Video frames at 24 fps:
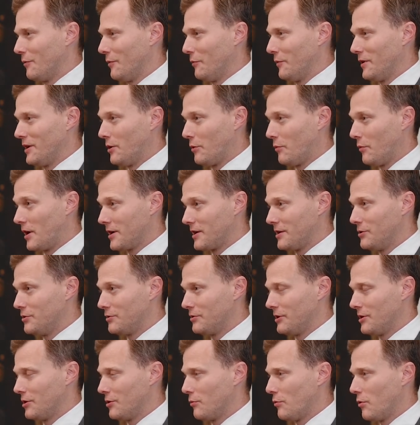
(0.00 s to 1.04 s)
We don't want a
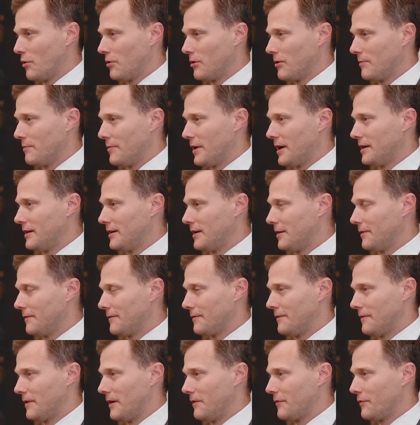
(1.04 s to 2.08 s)
nuclear war, but
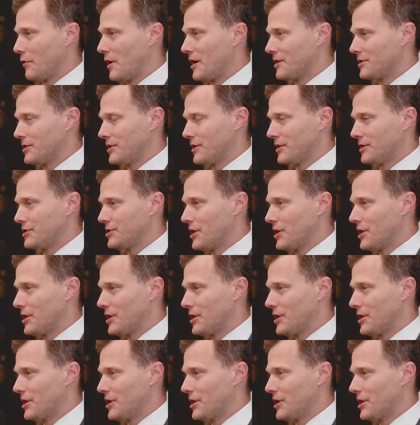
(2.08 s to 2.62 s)
if Russia,